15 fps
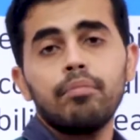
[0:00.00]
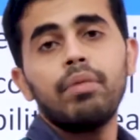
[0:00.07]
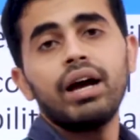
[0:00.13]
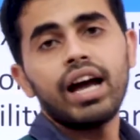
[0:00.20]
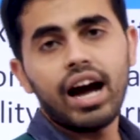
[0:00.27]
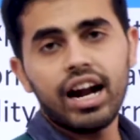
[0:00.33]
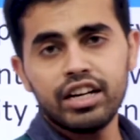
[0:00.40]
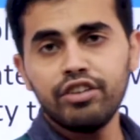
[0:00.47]

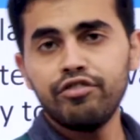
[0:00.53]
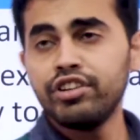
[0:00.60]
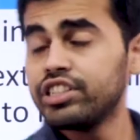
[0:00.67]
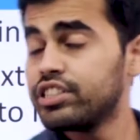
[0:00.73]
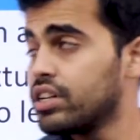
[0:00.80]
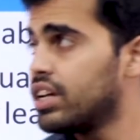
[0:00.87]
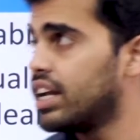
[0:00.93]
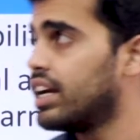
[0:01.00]
by
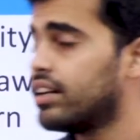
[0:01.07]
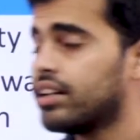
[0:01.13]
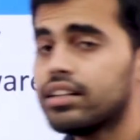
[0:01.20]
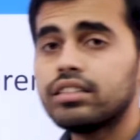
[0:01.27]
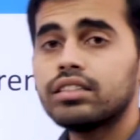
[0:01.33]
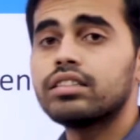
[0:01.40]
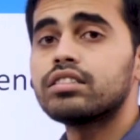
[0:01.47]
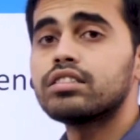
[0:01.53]
artificial
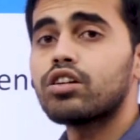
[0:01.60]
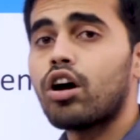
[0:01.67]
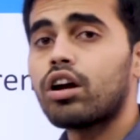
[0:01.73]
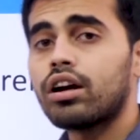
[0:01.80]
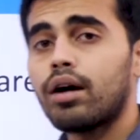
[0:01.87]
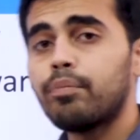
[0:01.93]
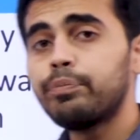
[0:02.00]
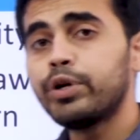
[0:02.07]
intelligence or
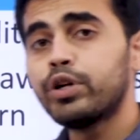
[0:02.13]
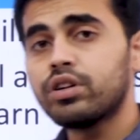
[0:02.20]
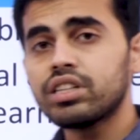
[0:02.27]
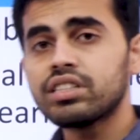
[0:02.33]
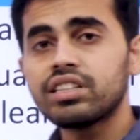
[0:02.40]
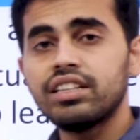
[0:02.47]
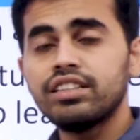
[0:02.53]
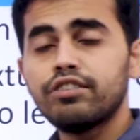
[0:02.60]

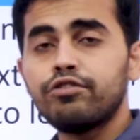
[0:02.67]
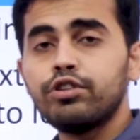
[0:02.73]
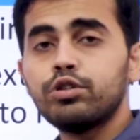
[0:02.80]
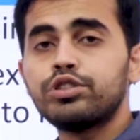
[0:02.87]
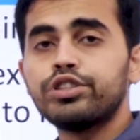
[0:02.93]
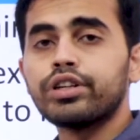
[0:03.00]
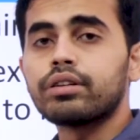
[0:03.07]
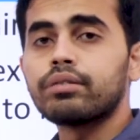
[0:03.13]
computers in the
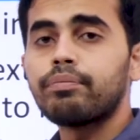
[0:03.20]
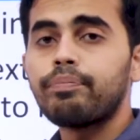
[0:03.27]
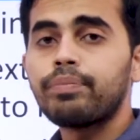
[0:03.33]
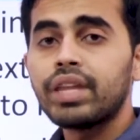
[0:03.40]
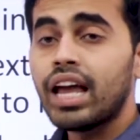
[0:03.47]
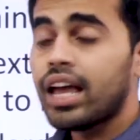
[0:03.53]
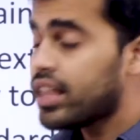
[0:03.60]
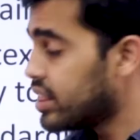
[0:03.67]
future.
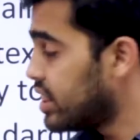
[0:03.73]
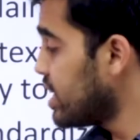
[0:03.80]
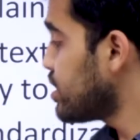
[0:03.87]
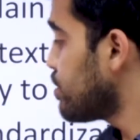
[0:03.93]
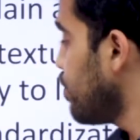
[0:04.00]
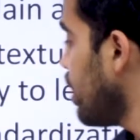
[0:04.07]
This